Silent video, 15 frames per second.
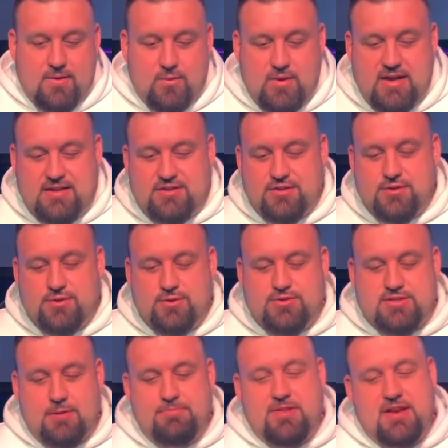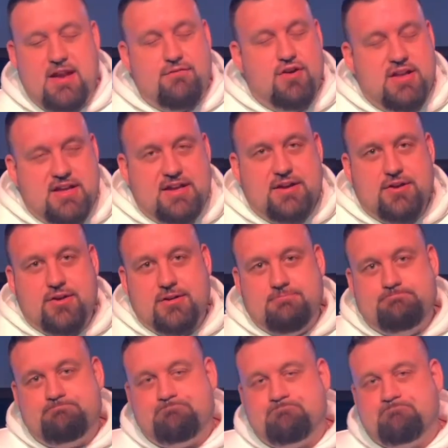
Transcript: we do something every year, and